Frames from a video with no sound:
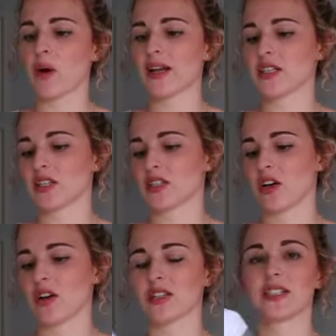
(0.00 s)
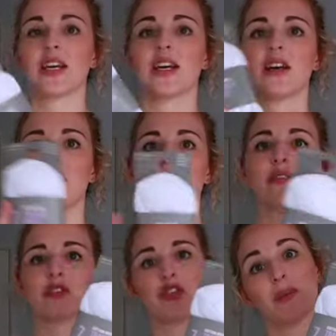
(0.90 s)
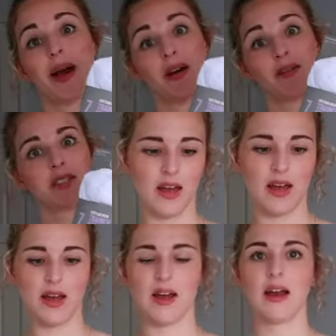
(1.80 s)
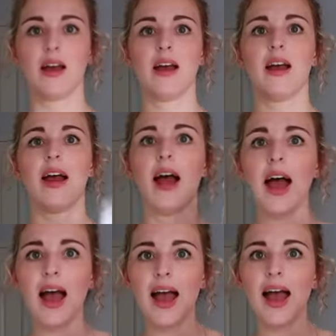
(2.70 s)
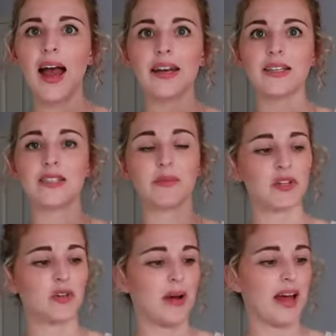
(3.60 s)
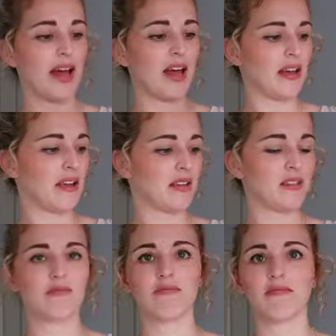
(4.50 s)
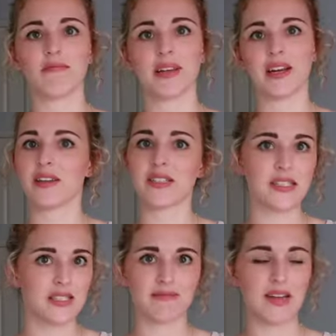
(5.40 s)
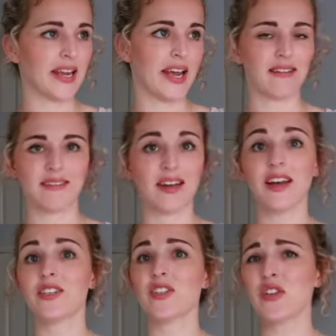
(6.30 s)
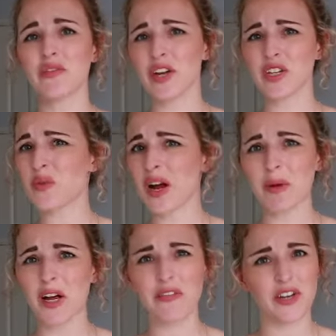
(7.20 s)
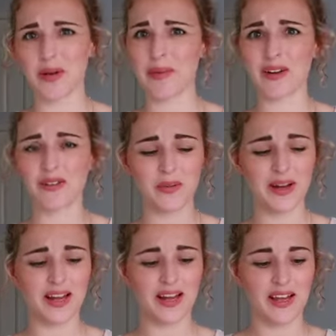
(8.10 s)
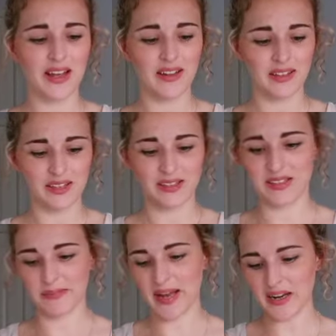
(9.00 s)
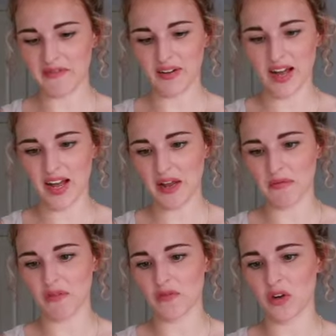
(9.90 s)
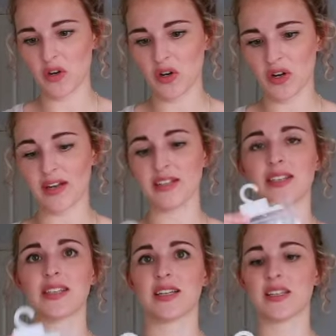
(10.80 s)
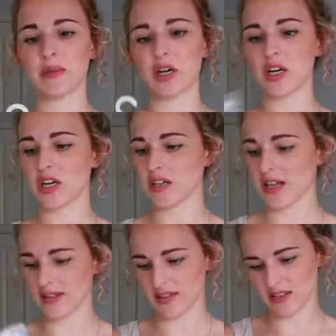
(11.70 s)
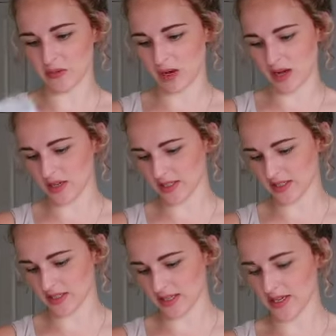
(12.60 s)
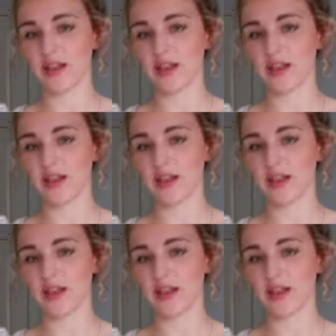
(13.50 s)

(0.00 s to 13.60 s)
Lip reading: white socks for £2. And some underwear, because again, do you even go to Primark if you don't buy underwear? This is a pack of 5 for, and it's a size small, and this was